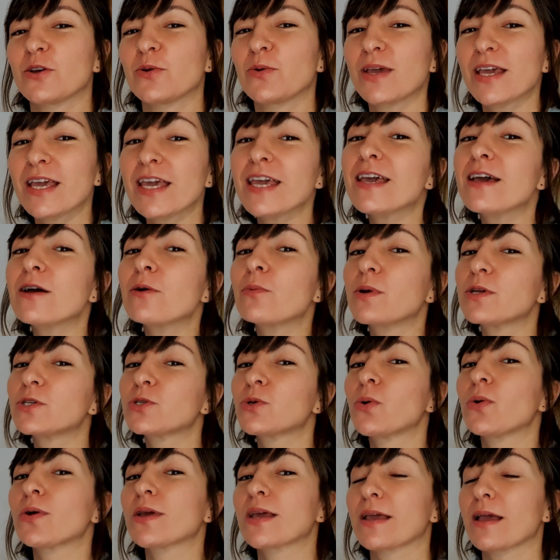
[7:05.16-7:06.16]
here we're
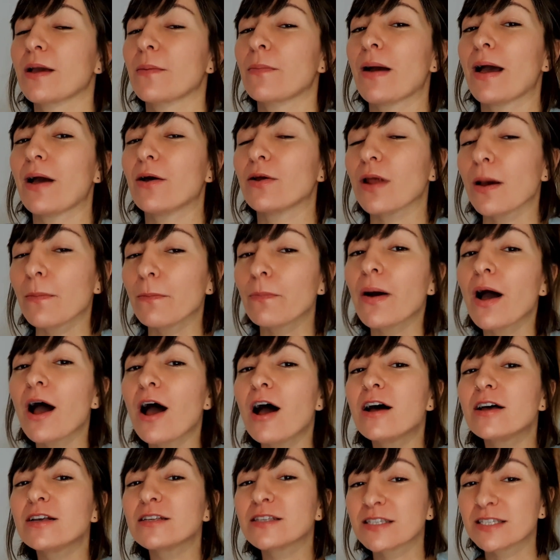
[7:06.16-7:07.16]
talking about a past